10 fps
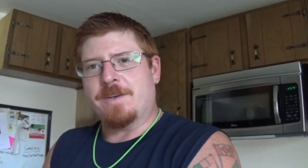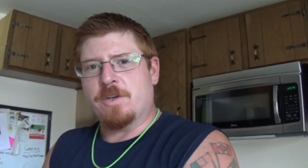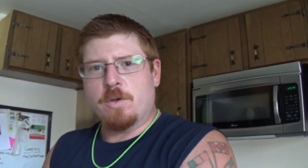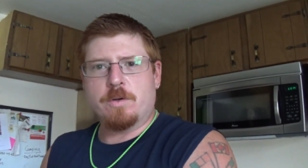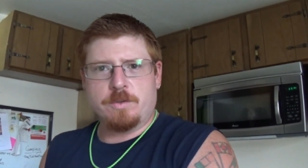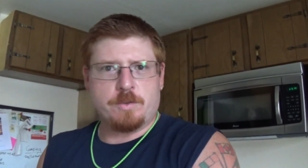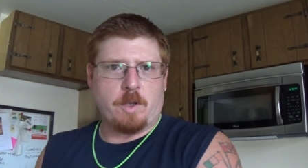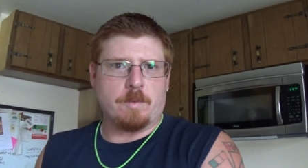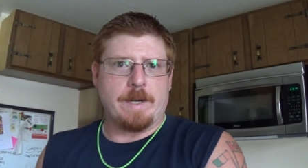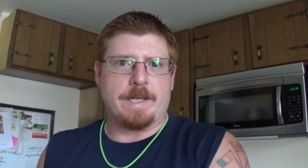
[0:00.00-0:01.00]
noodles
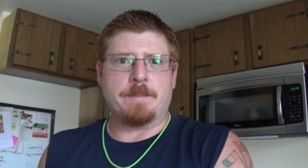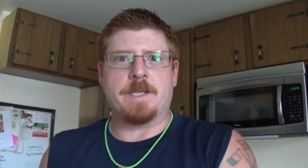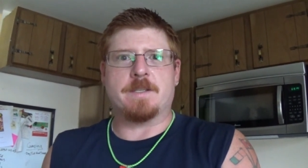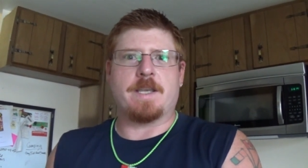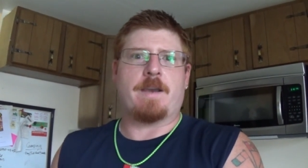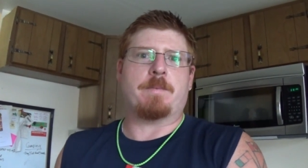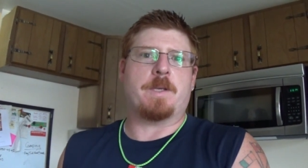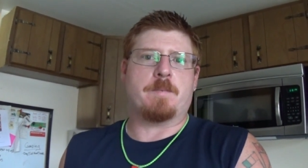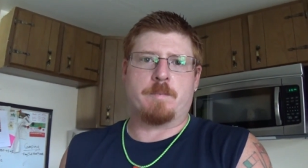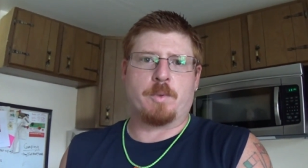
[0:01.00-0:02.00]
all ready, because they have to
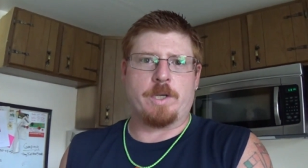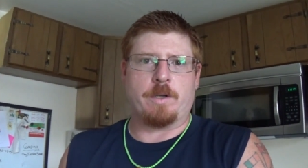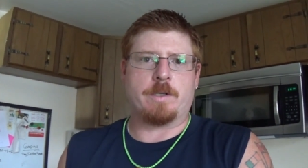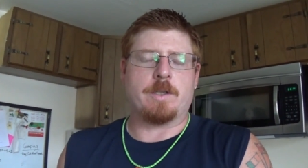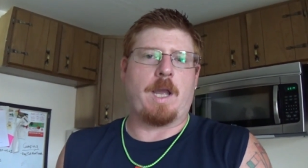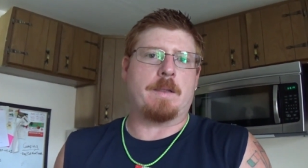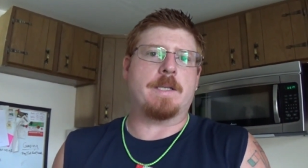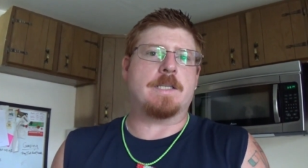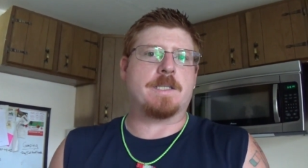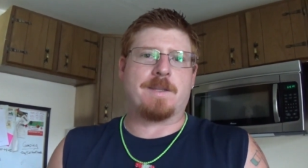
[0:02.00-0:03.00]
be pre-cooked at
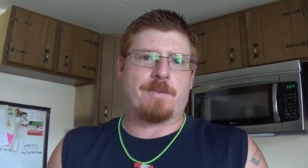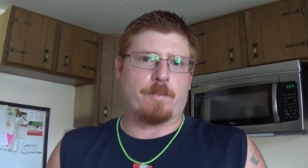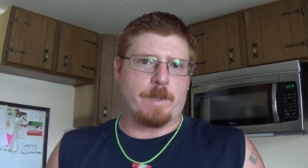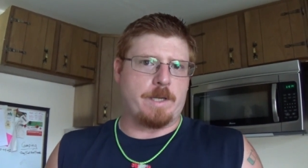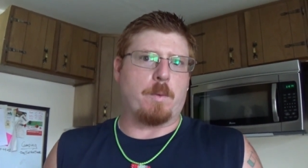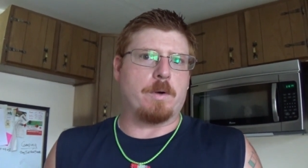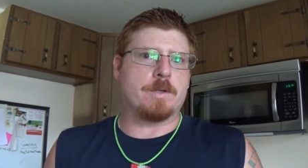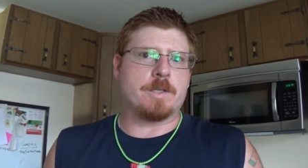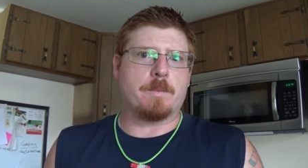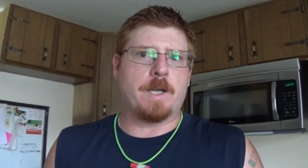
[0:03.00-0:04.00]
least
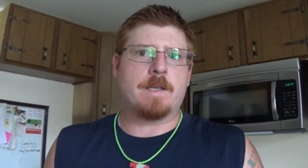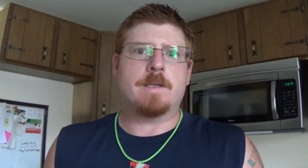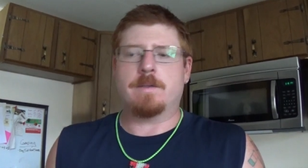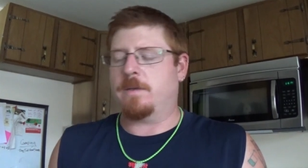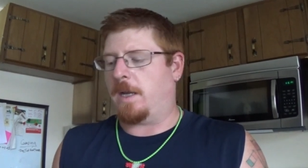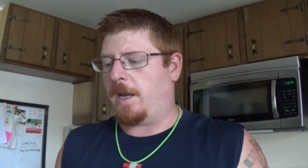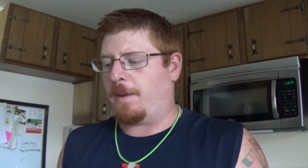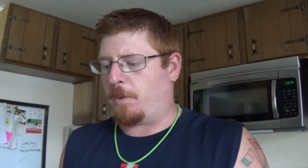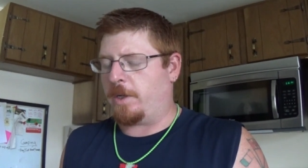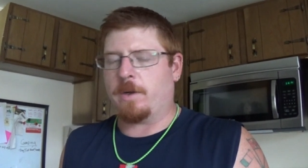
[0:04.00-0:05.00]
3/4 of the way
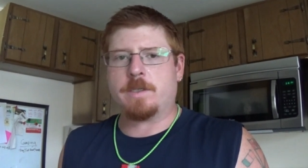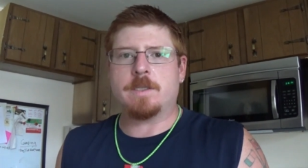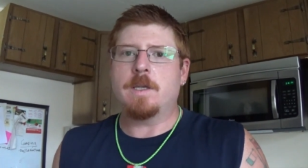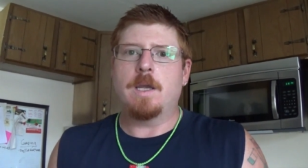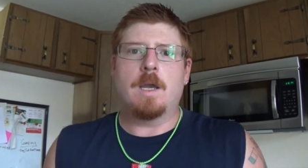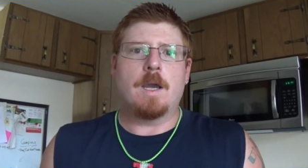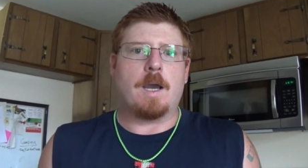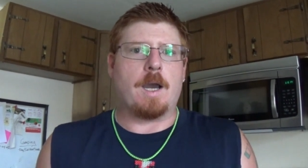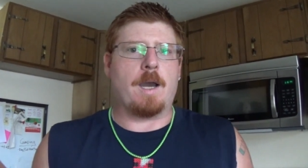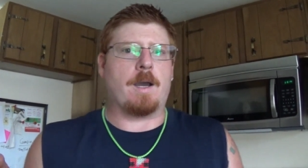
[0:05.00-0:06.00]
pre-cooked,
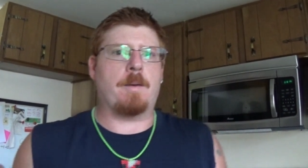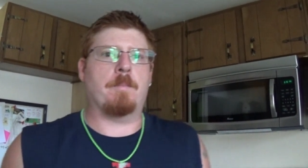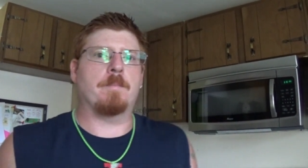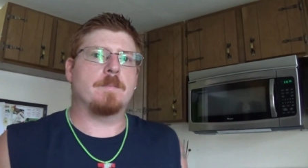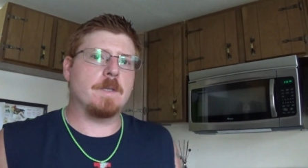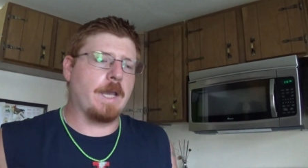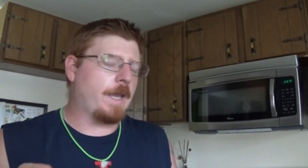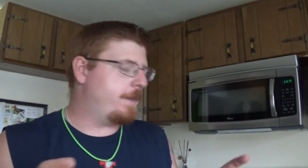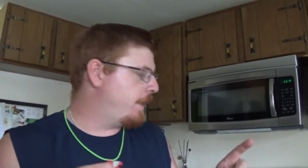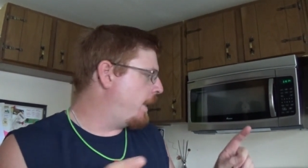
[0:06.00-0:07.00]

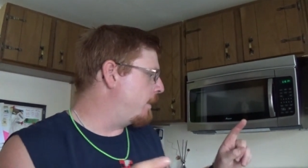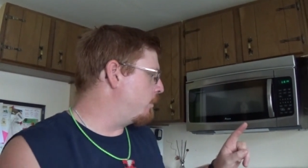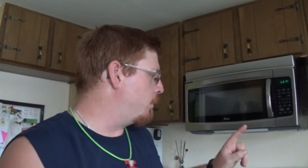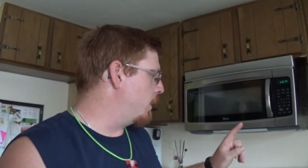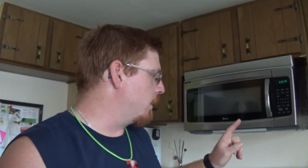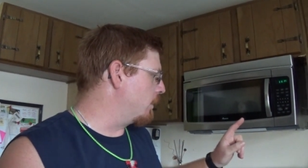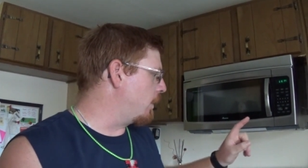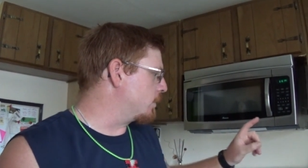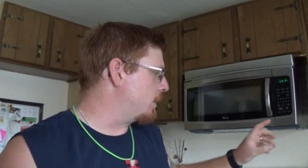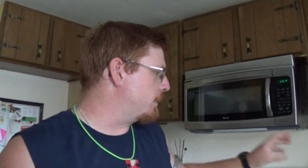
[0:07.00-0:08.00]
and then we're
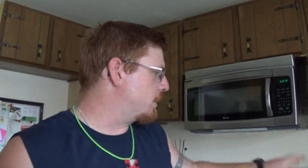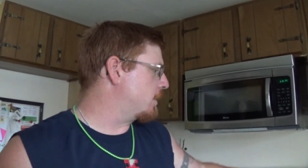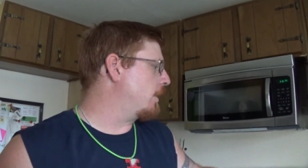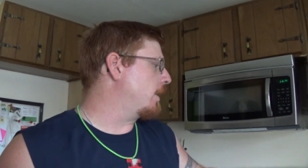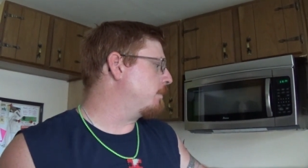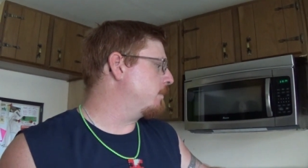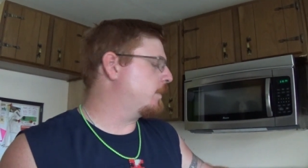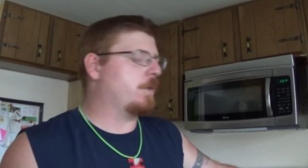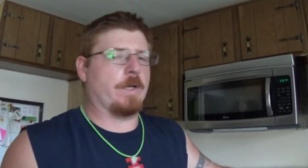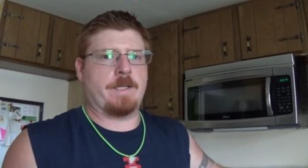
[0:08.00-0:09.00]
also going to be starting up
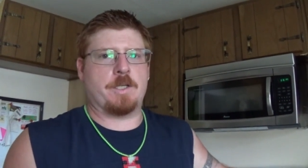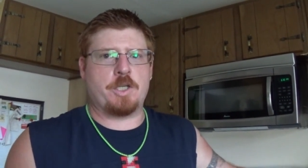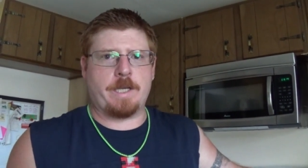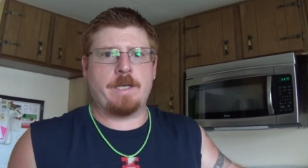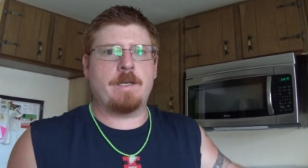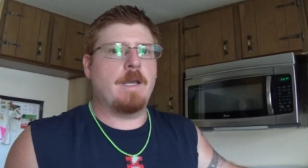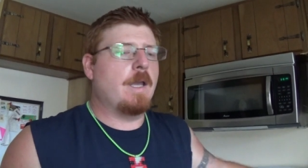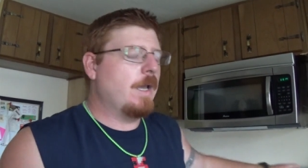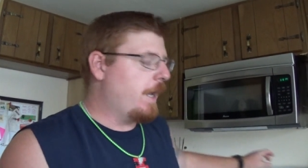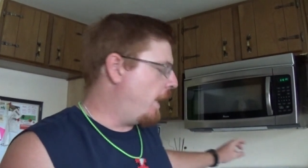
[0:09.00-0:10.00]
cooking the chicken,
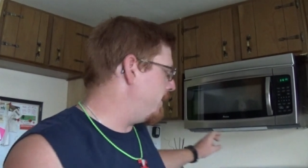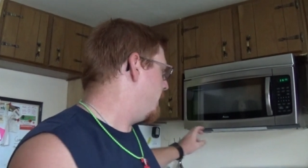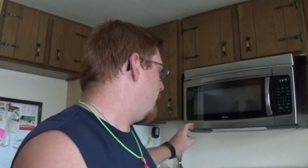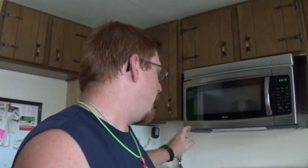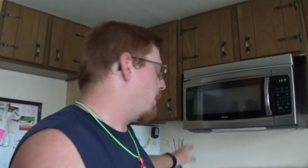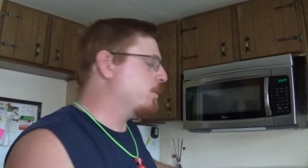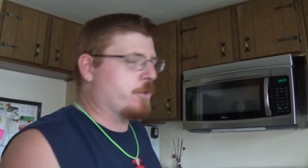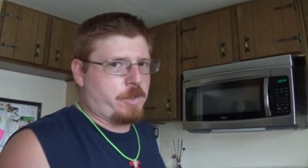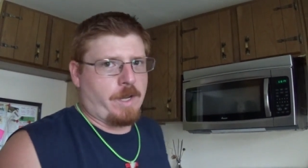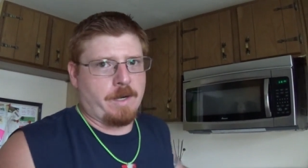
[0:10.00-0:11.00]
and then I will
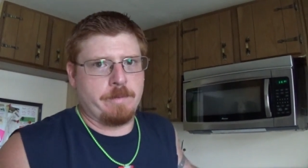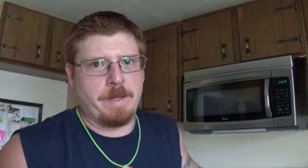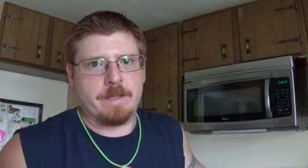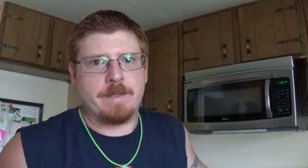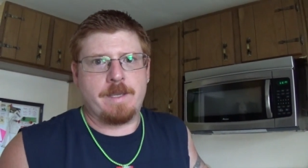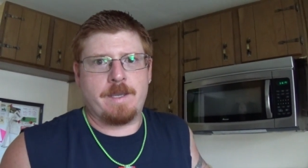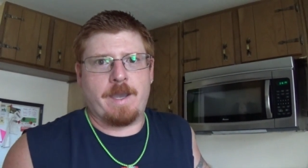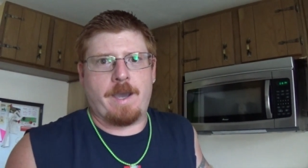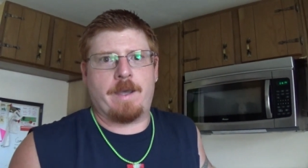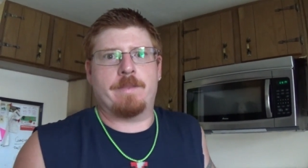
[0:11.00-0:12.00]
show you how to make
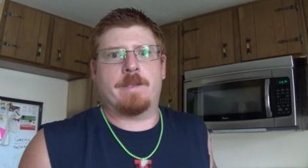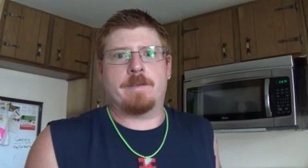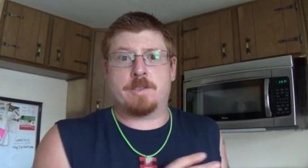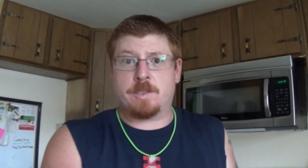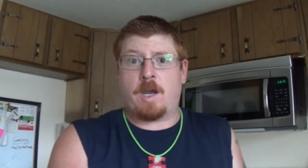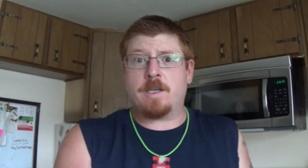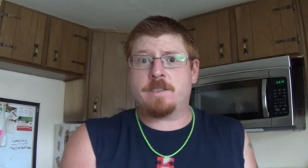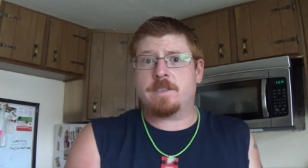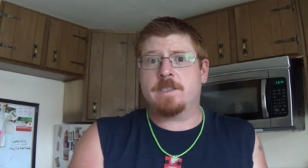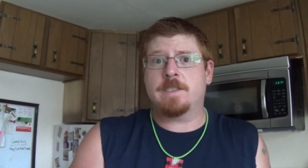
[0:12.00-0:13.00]
the
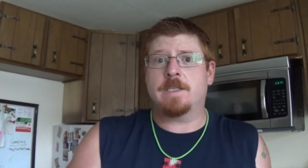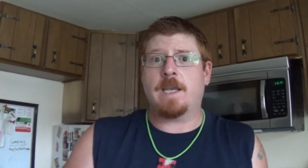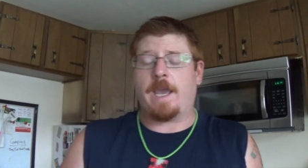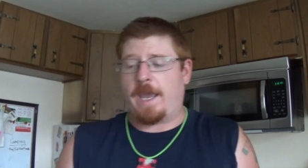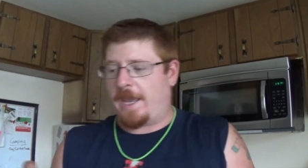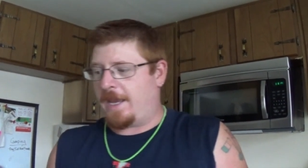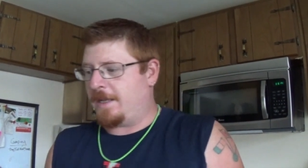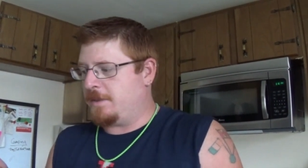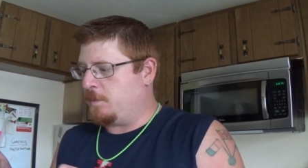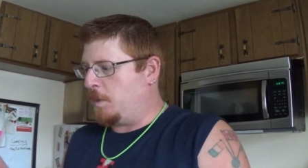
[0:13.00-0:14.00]
sauce,
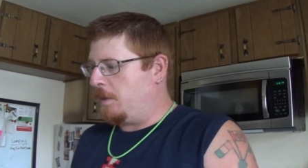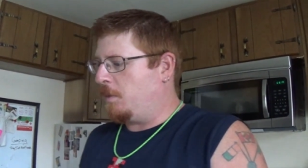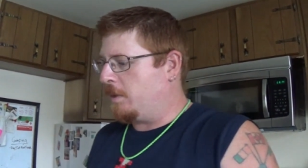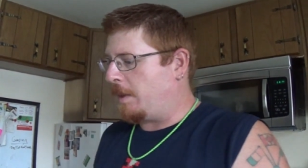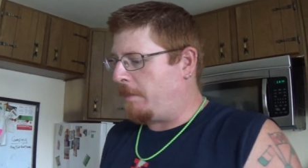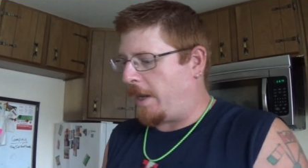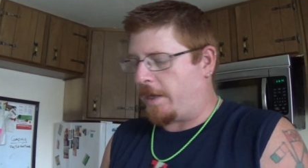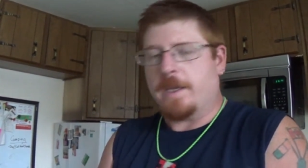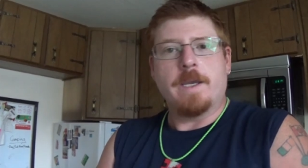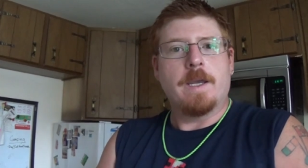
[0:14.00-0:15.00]
and we will come back.